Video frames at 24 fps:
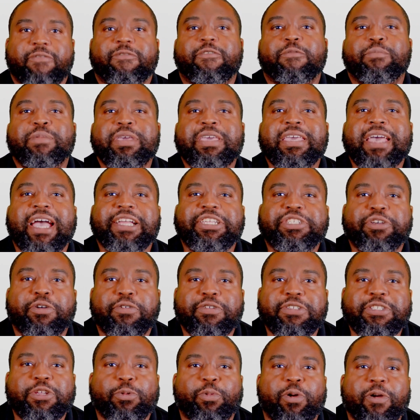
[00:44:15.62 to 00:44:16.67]
For me, I
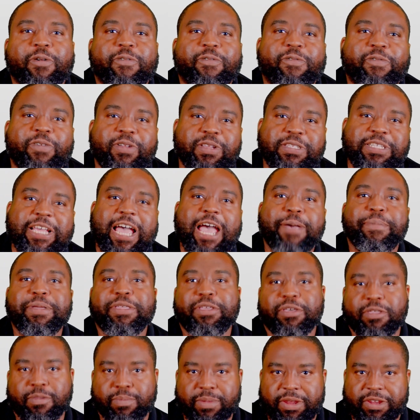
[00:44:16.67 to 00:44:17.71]
chose to work full-time
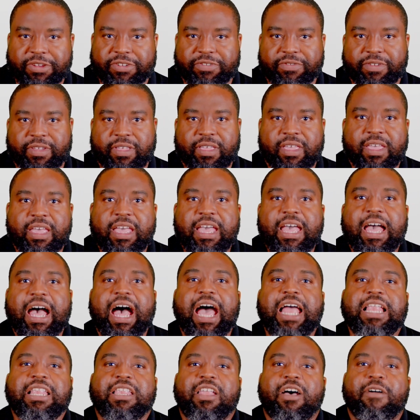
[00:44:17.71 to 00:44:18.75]
in youth ministry.
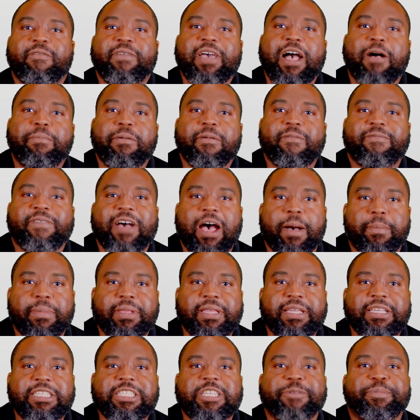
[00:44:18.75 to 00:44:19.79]
I love helping
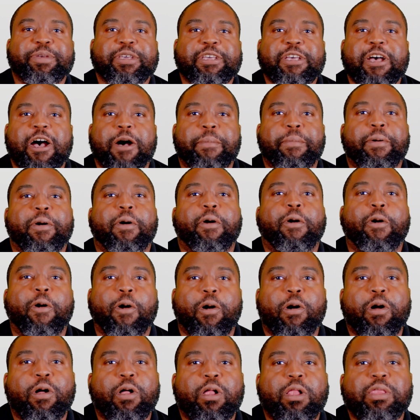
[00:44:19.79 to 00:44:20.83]
families to become
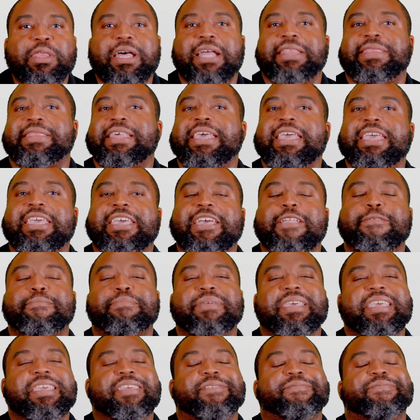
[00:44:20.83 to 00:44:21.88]
all that they can
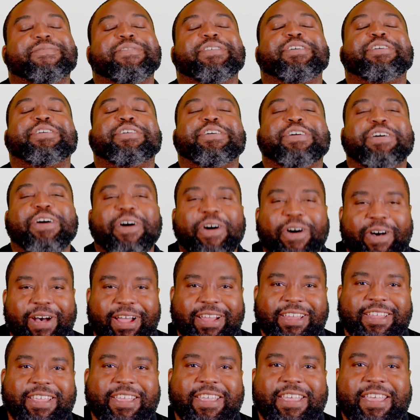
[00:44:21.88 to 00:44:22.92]
be for
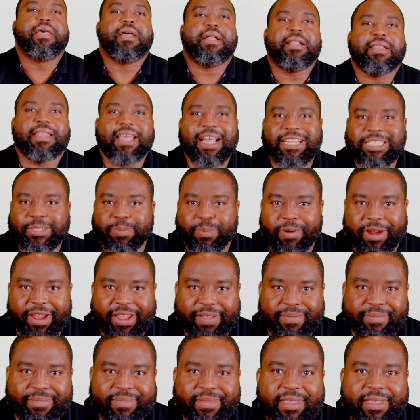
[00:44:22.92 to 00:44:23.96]
God. Let's pray.